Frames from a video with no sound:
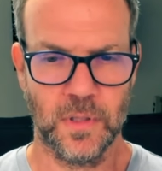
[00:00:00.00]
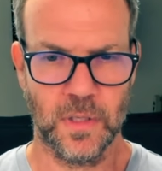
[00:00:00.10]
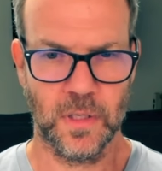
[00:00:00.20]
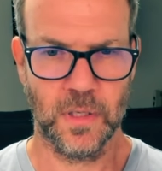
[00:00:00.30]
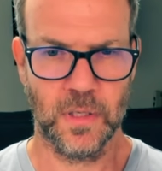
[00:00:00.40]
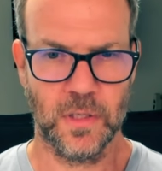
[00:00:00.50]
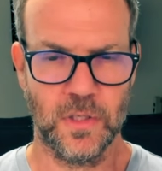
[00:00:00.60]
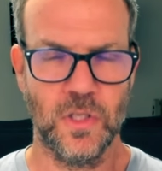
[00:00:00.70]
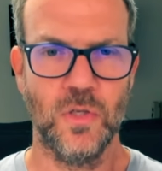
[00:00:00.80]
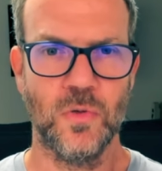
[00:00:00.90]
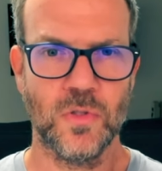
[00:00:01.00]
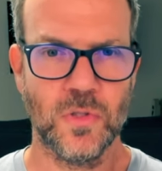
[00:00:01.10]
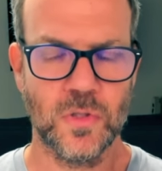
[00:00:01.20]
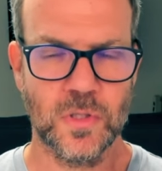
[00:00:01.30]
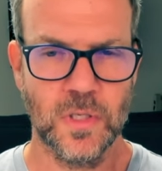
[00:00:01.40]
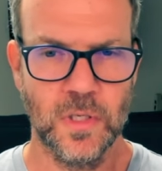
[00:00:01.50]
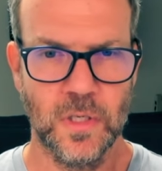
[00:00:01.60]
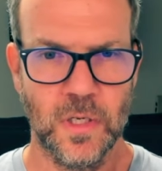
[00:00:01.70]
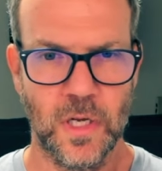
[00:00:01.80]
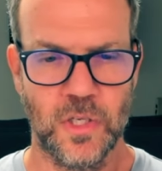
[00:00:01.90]
uh, users
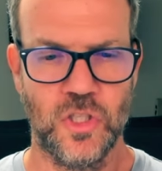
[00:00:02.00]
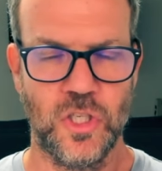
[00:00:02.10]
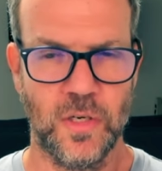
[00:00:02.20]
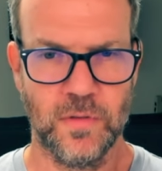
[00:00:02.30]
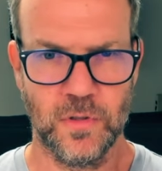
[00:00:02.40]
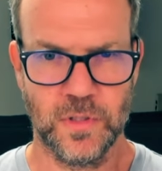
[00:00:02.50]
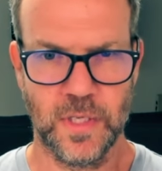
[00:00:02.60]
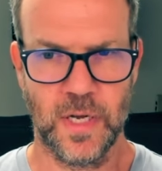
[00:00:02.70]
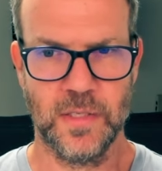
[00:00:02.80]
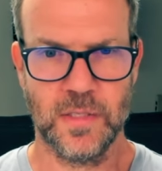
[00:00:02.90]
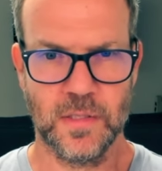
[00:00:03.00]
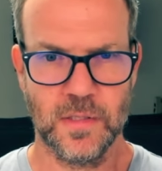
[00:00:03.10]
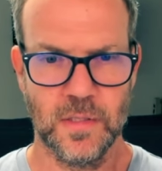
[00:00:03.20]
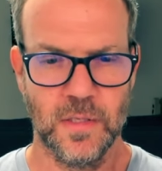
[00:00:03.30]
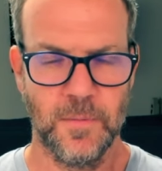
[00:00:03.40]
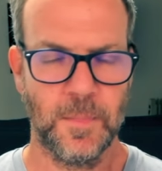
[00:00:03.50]
achieve their tasks